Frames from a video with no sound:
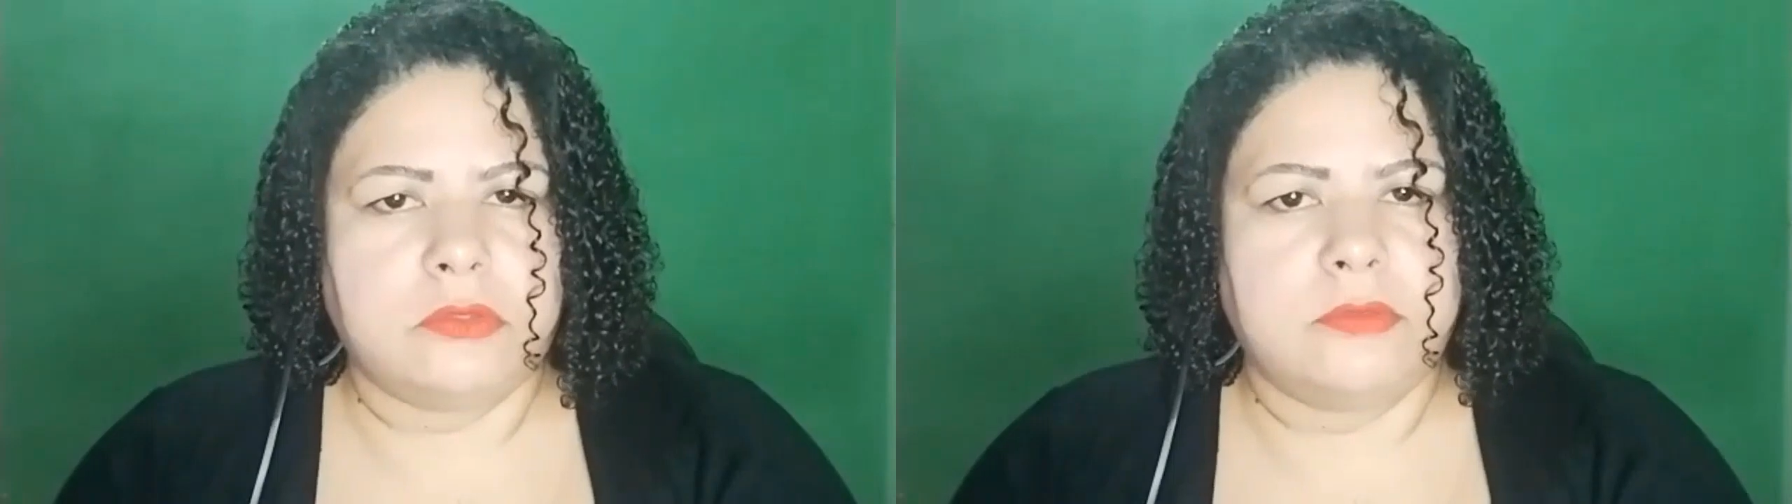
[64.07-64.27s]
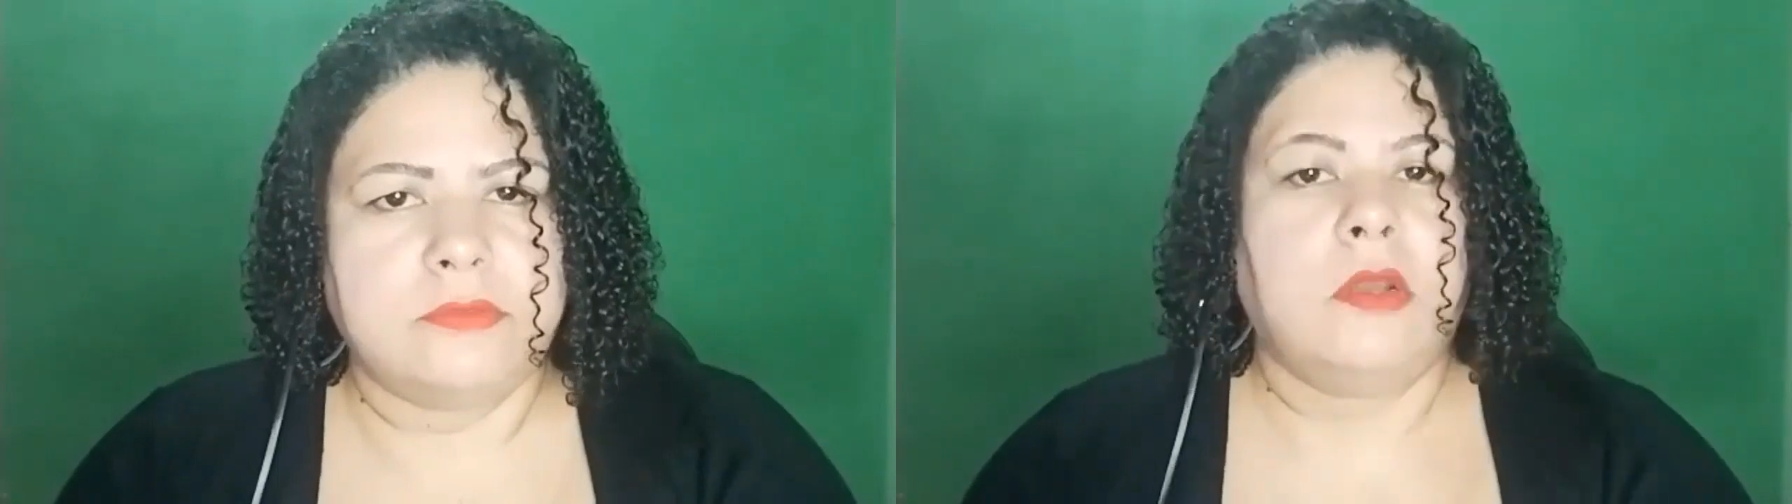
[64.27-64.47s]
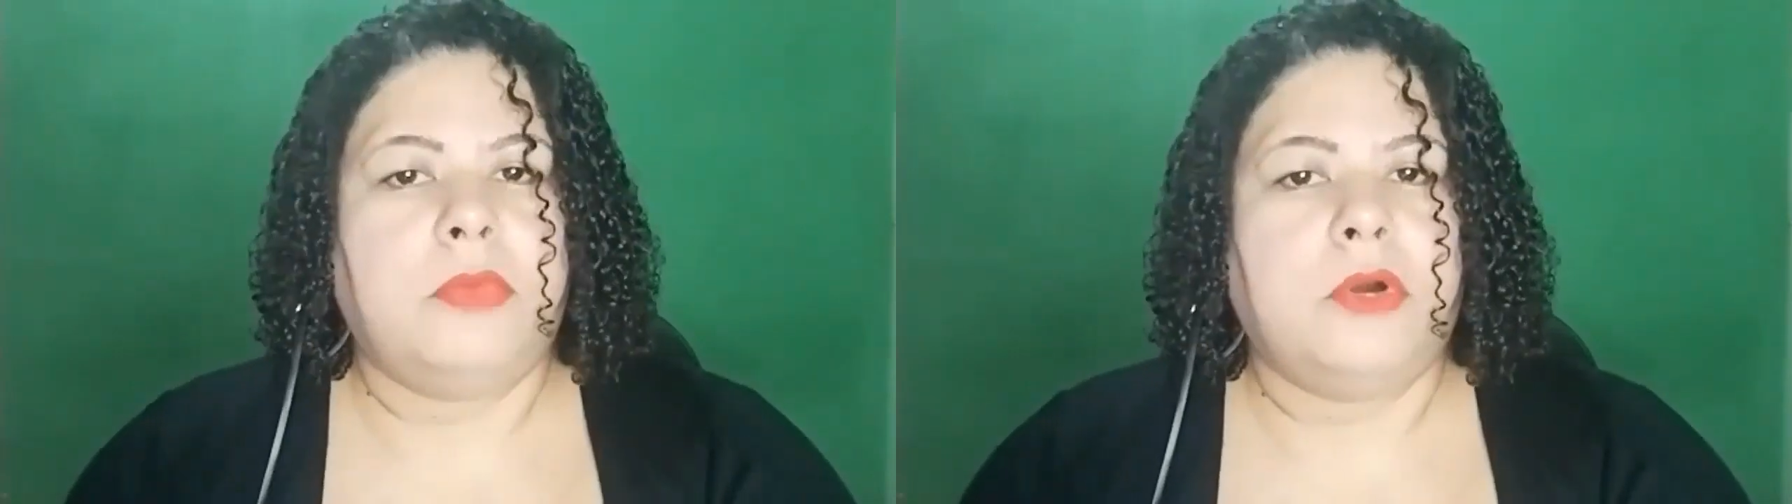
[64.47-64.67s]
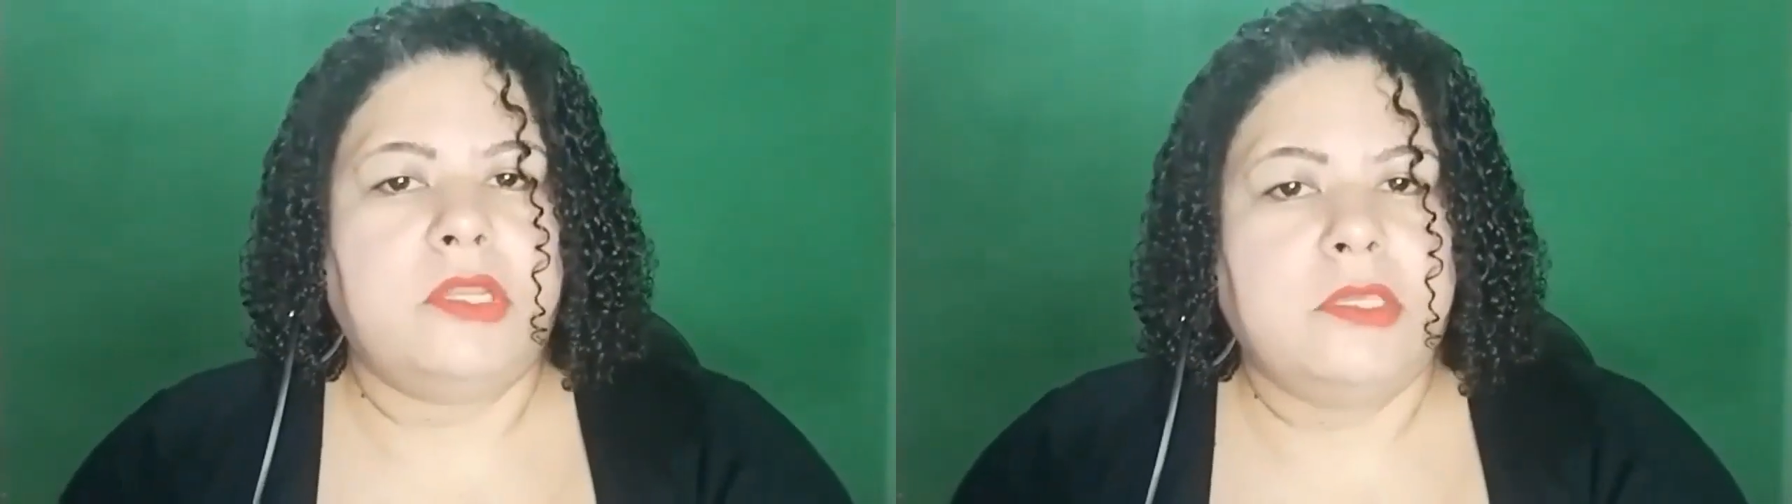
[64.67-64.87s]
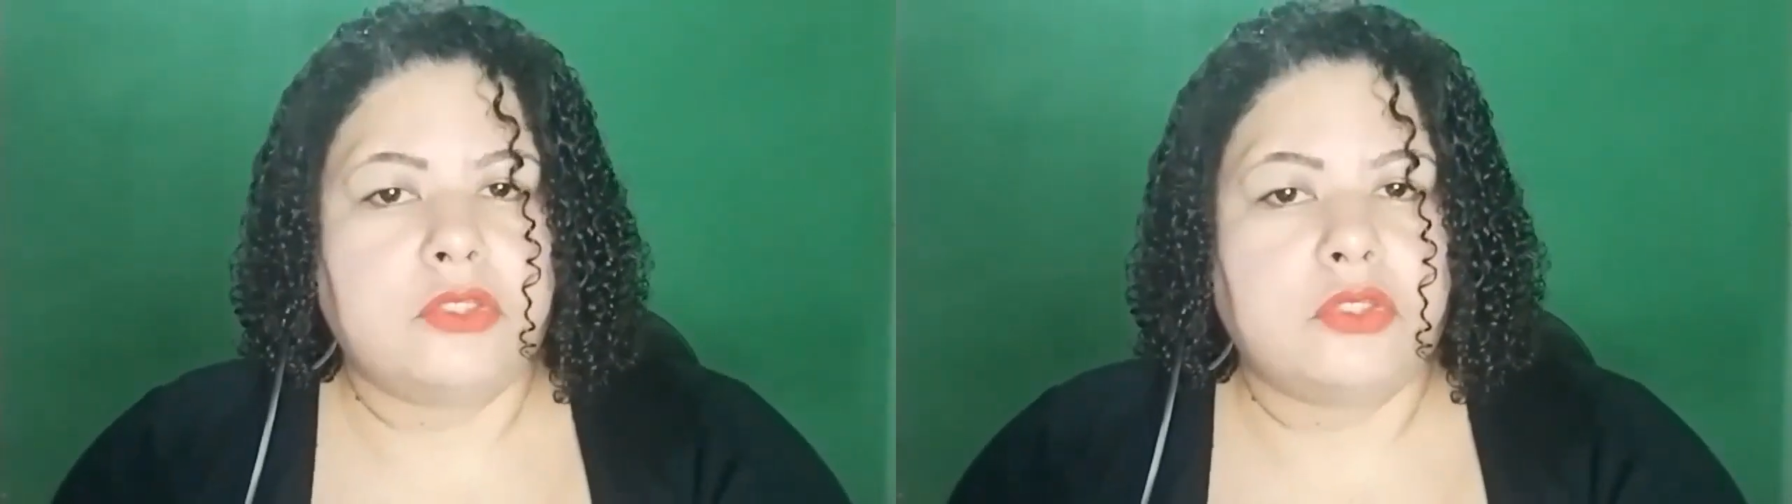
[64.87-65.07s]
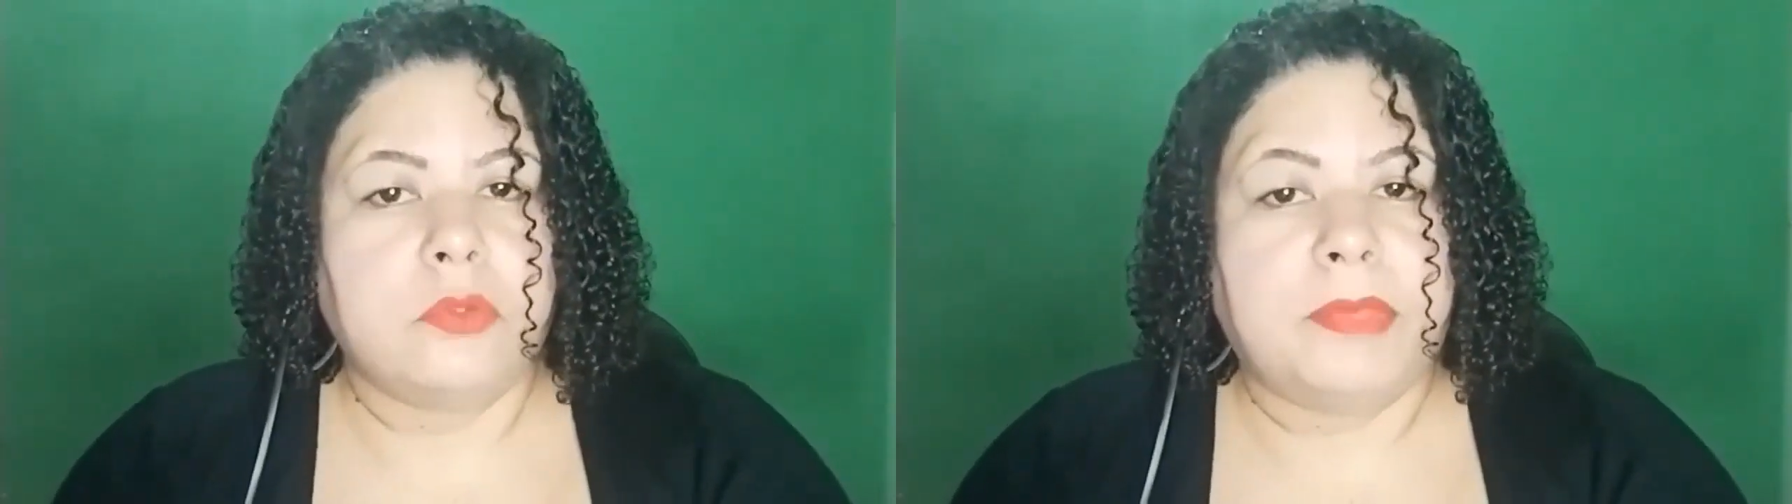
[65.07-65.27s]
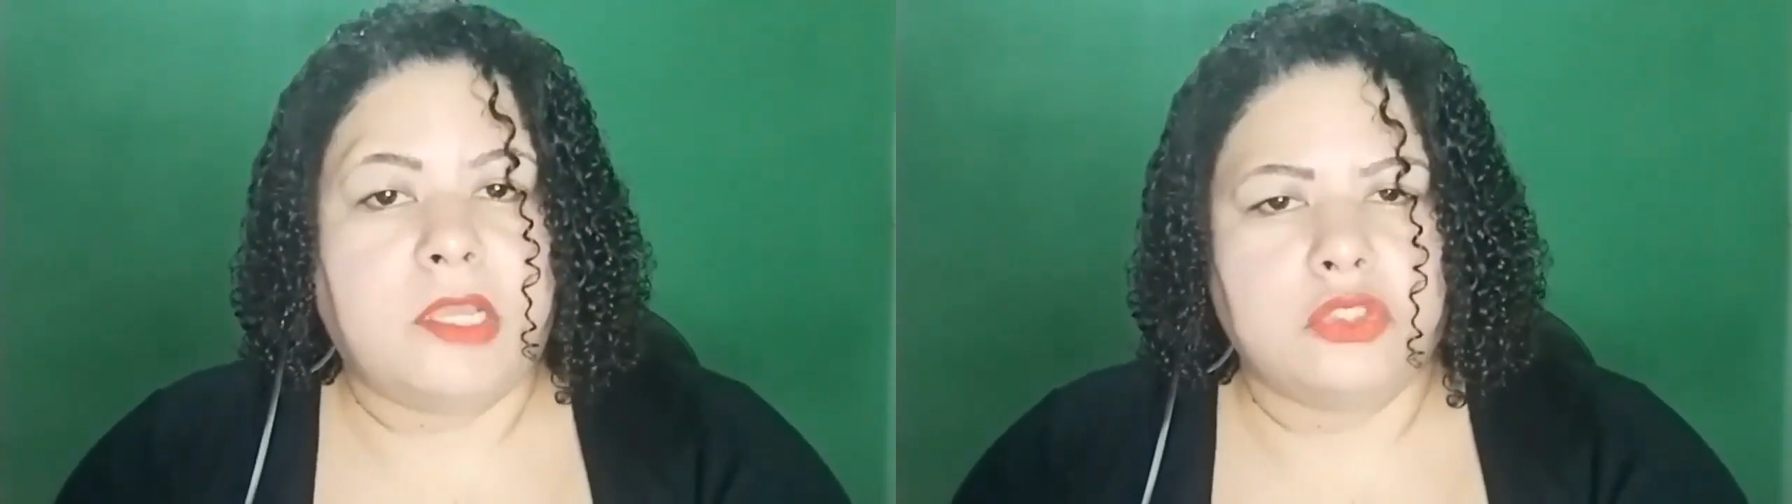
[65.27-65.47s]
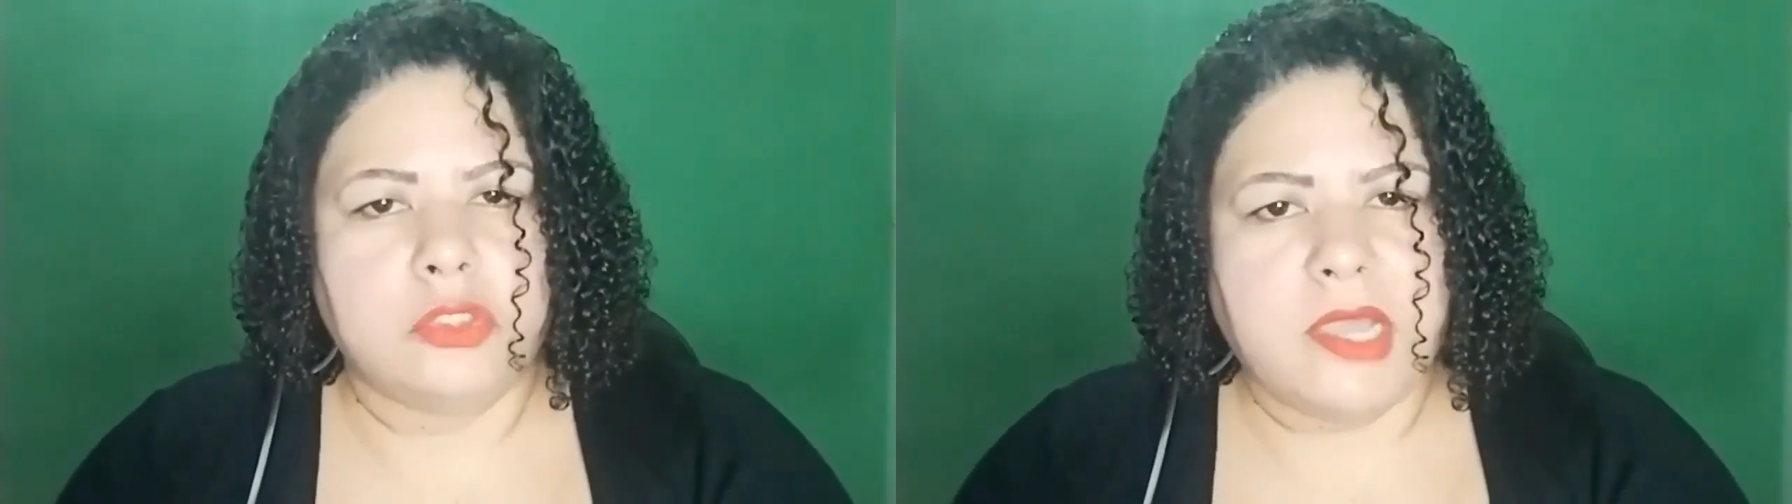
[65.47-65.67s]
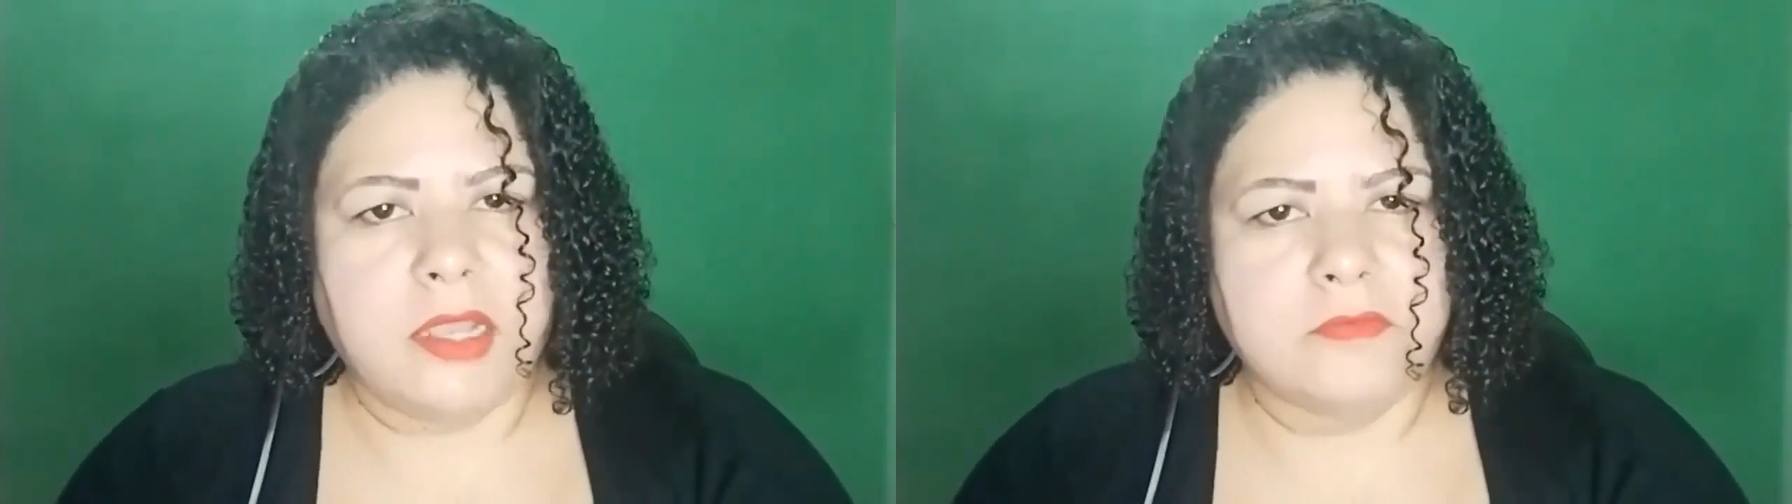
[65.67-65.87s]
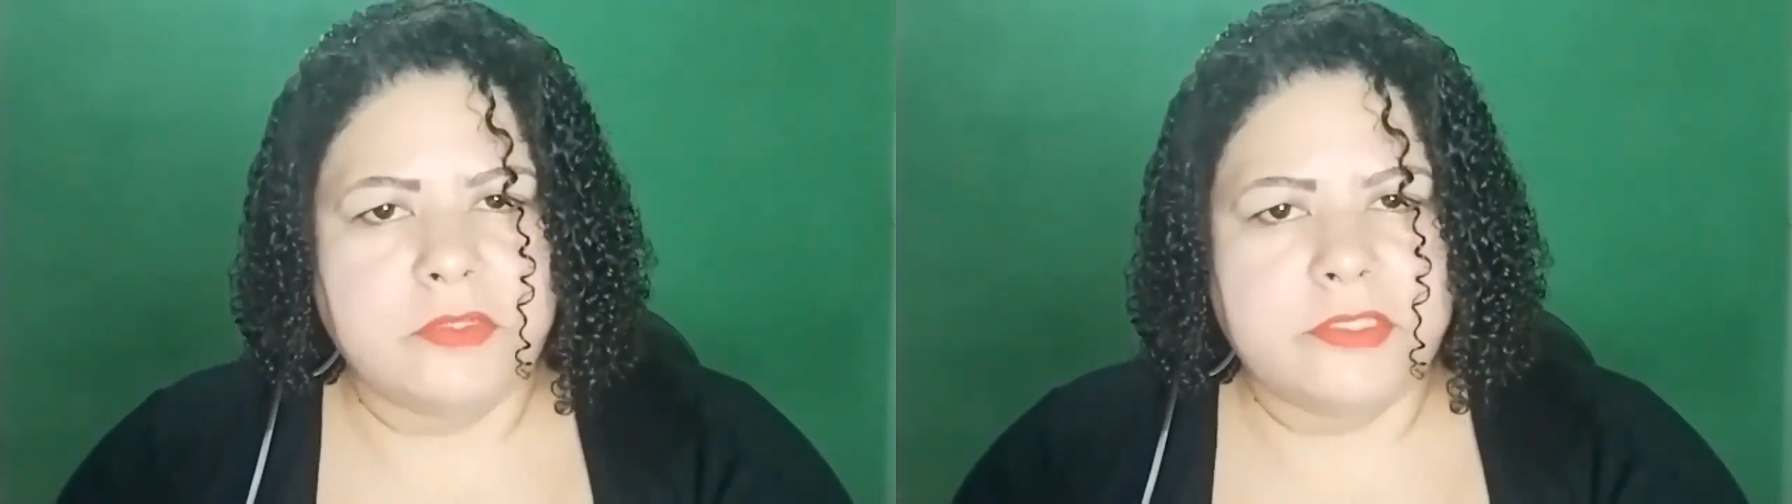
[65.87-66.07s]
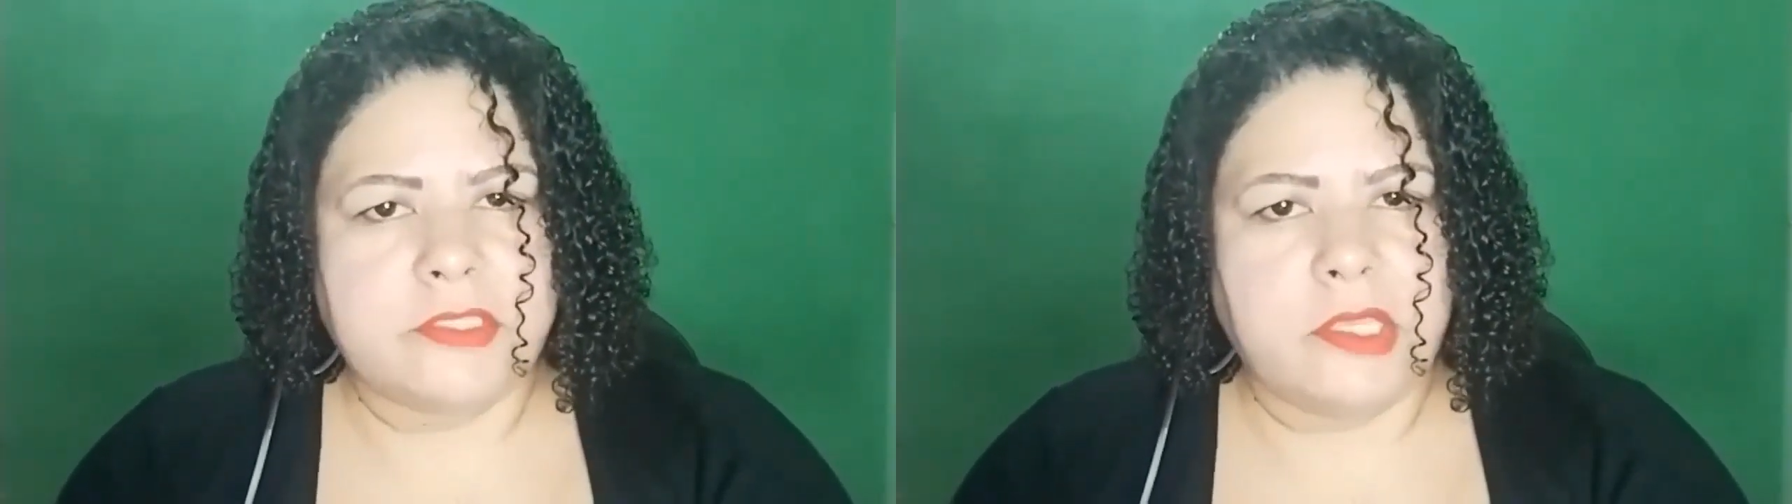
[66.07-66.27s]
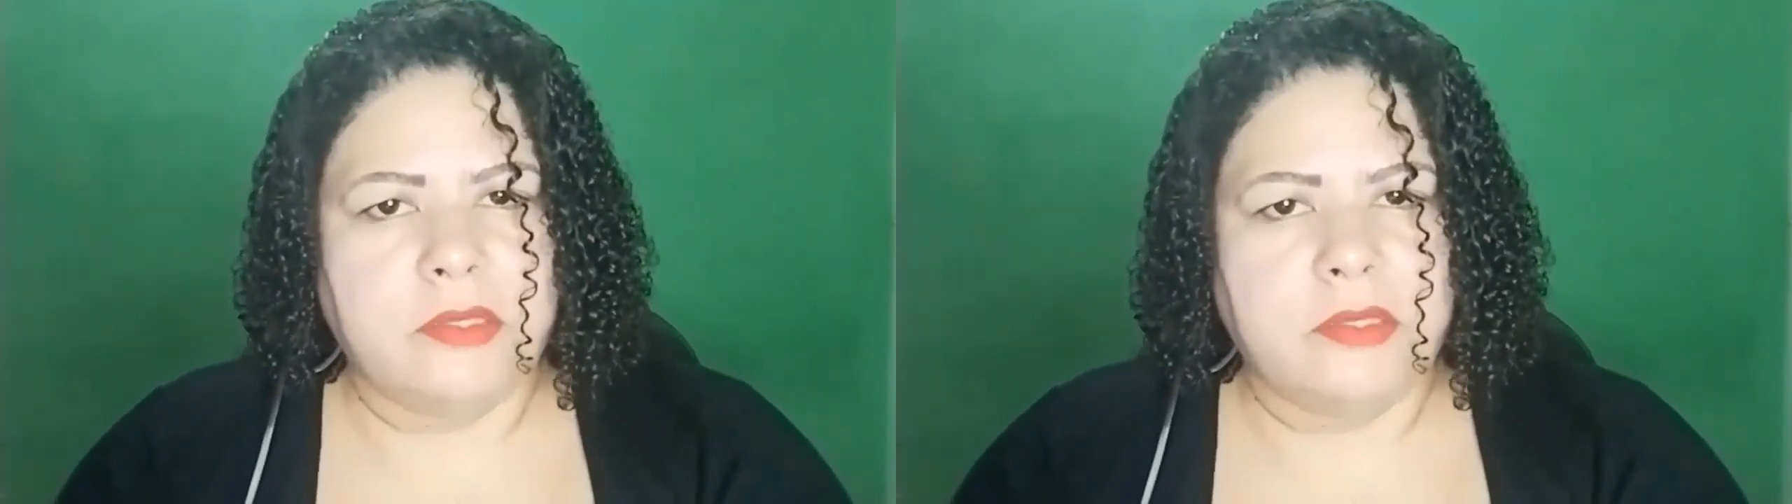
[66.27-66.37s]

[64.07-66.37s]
assist you, I have left a link